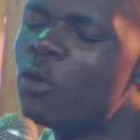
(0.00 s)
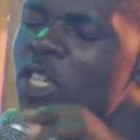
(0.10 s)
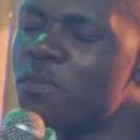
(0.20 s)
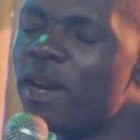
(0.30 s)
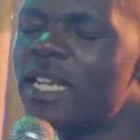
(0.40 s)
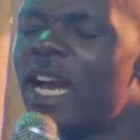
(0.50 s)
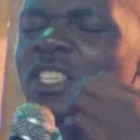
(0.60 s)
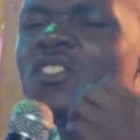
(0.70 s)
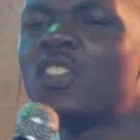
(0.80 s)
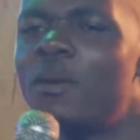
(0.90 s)
a wise man
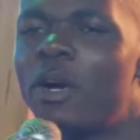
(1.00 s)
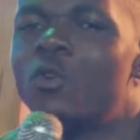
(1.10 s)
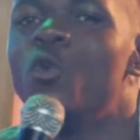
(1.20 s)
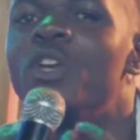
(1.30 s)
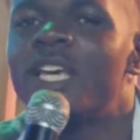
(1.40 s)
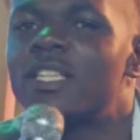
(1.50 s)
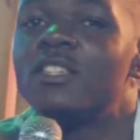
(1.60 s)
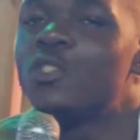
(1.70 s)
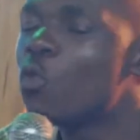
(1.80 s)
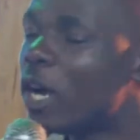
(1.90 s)
as someone who hears
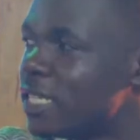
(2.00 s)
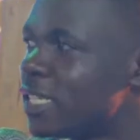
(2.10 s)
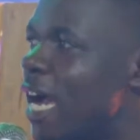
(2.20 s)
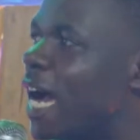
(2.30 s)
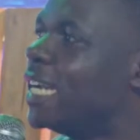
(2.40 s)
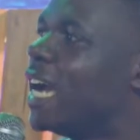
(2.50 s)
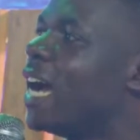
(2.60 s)
his words and